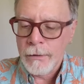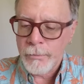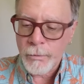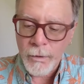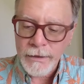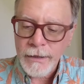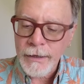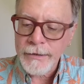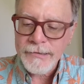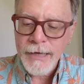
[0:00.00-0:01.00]
But what can
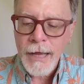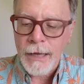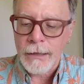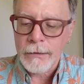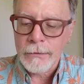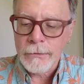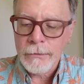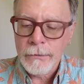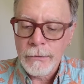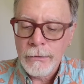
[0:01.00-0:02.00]
I say?
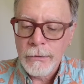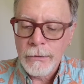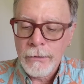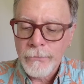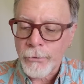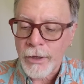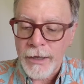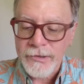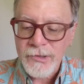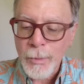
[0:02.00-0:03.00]
For he
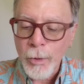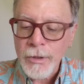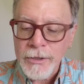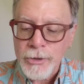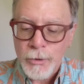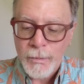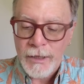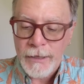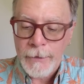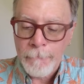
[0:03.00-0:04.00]
has spoken to
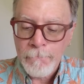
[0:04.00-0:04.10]
me,